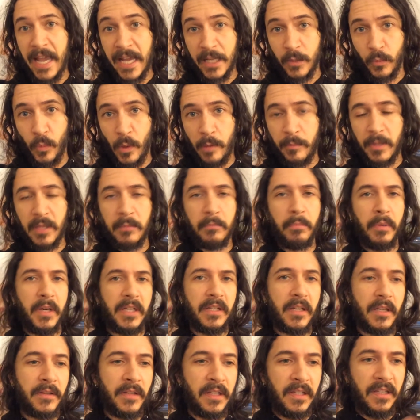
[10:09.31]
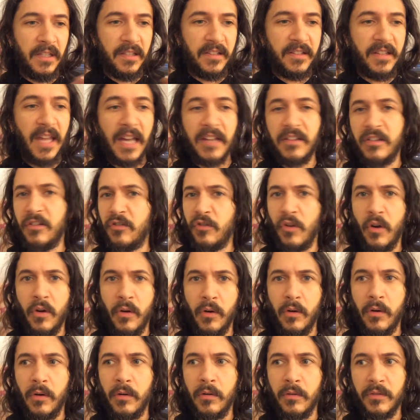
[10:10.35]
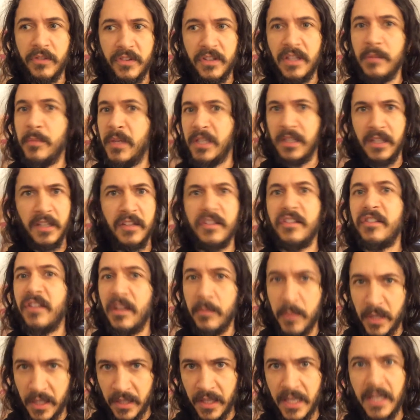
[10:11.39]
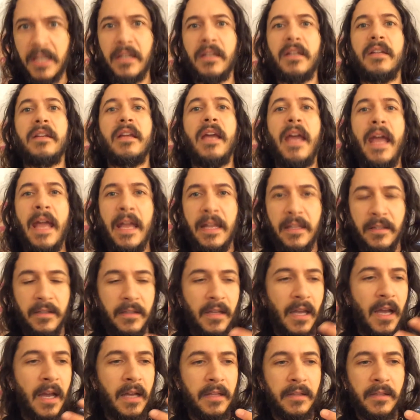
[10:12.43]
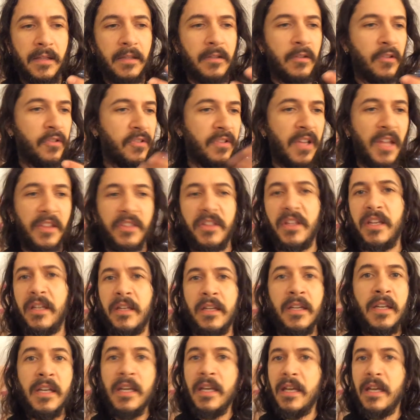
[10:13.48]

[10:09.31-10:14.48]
and women but the sex is all seemingly simulated and, and there's nothing